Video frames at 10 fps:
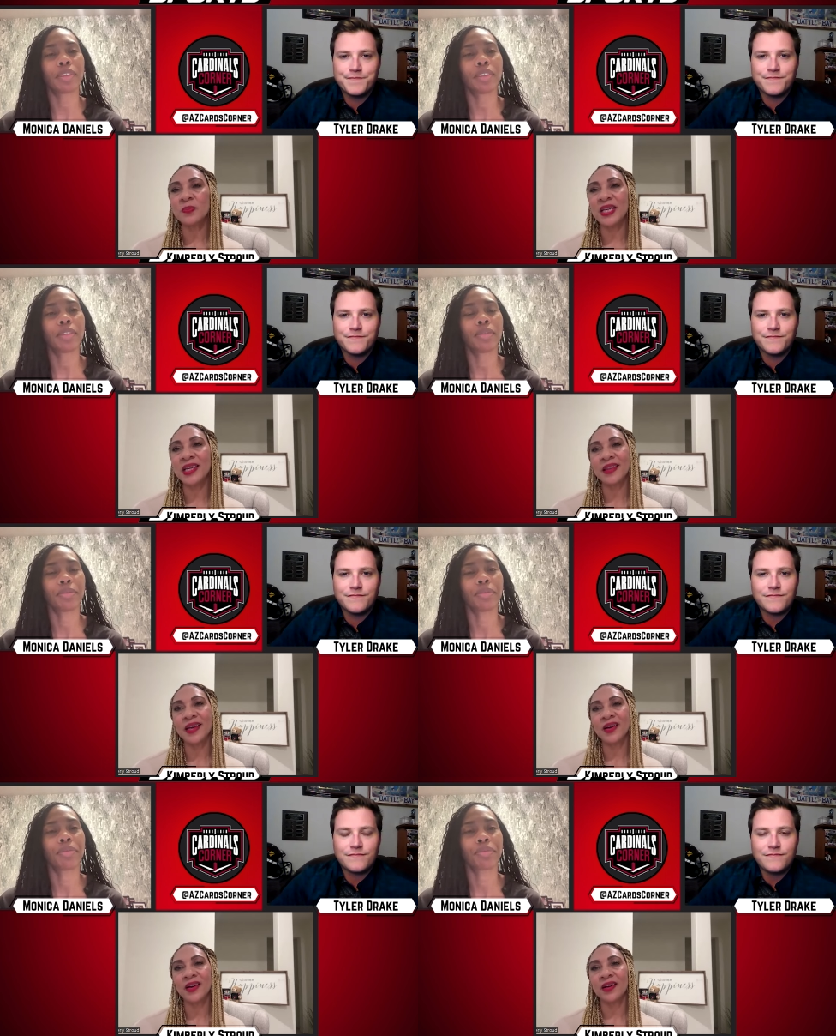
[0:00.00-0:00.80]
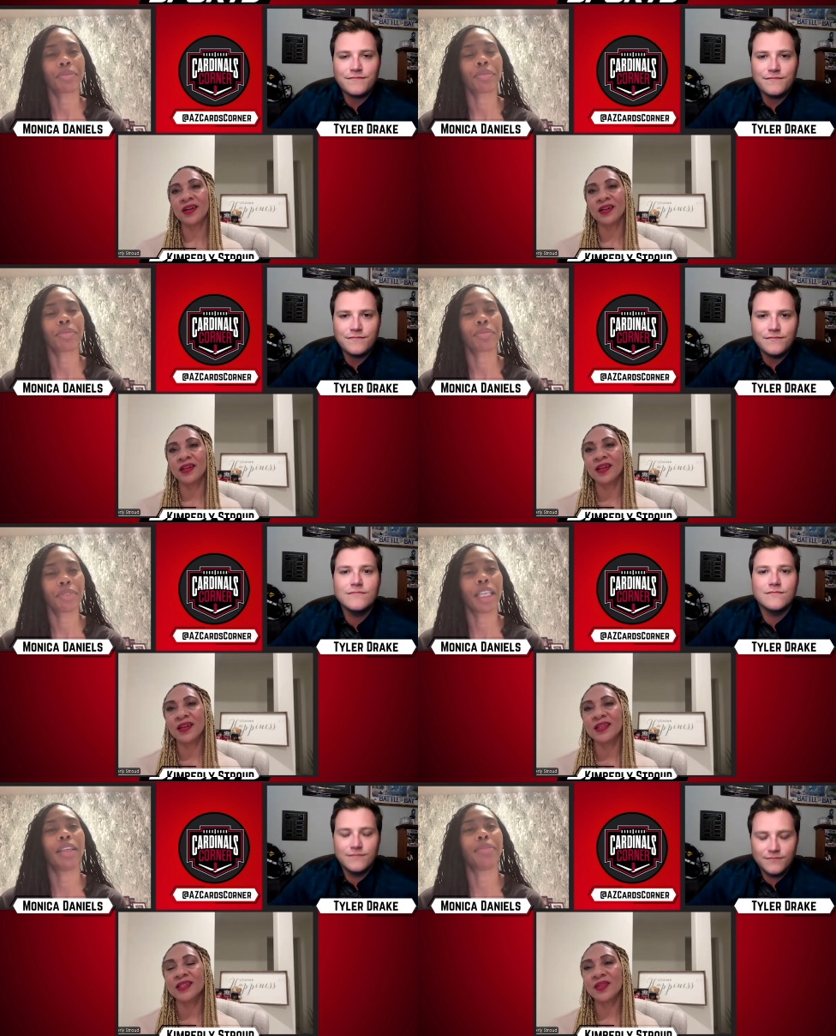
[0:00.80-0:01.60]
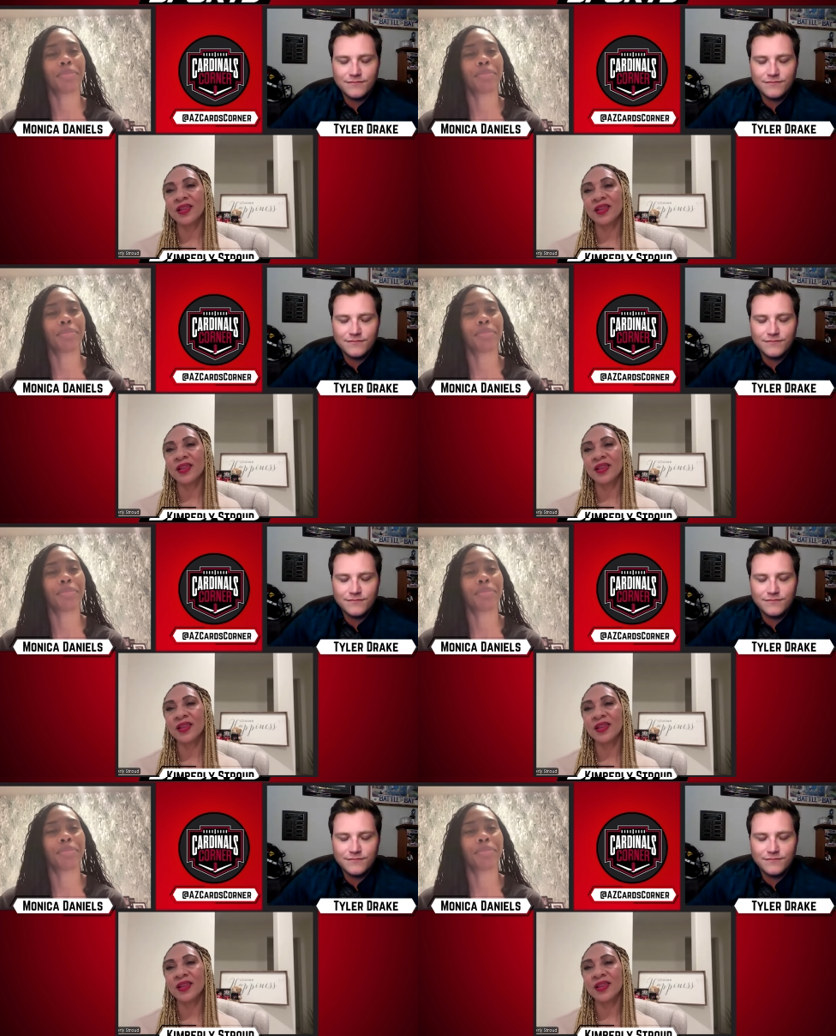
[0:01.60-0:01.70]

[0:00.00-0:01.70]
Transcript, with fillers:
Speaker 1: being there yeah. So